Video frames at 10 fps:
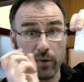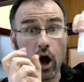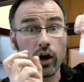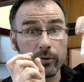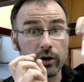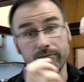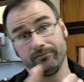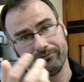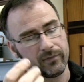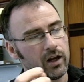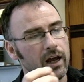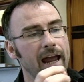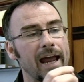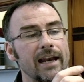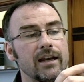of polymer
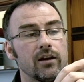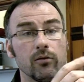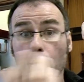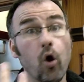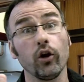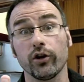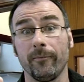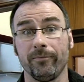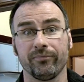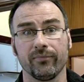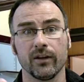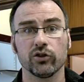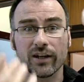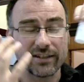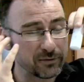in water.
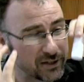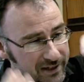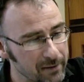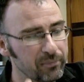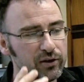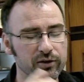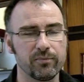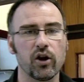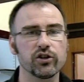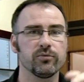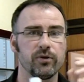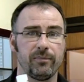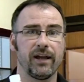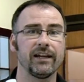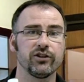So that's the simplest possible
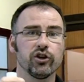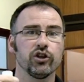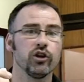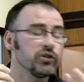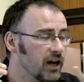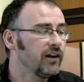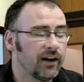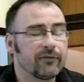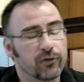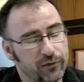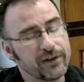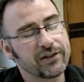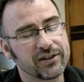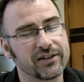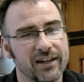paint you can use. And for
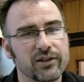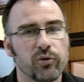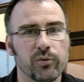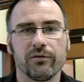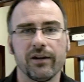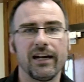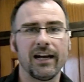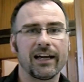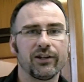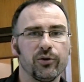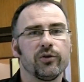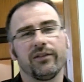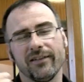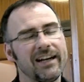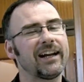physicists, that's what we really like doing.
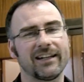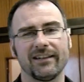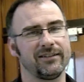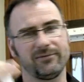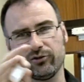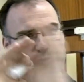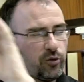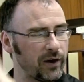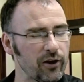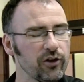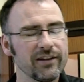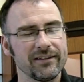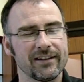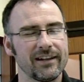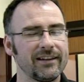We really like to throw away all
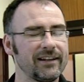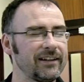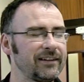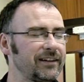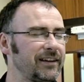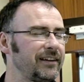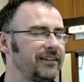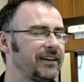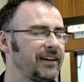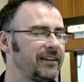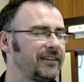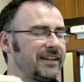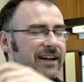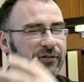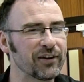
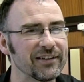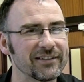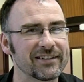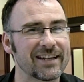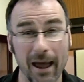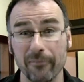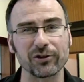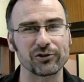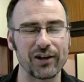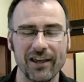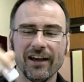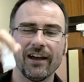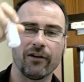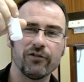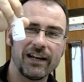the difficult chemistry
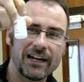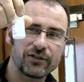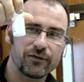and really let's